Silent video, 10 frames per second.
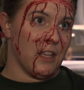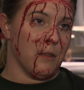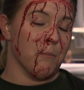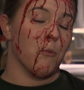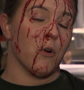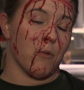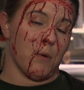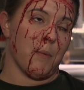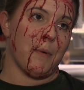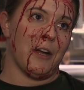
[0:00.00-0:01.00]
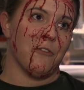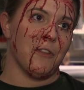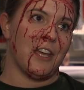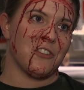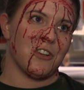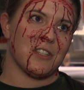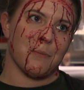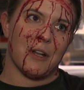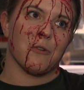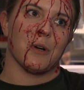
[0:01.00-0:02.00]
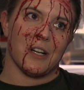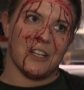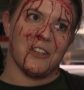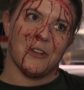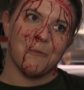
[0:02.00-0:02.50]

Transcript: And the more we're prepared for that stress, the better we're going to do.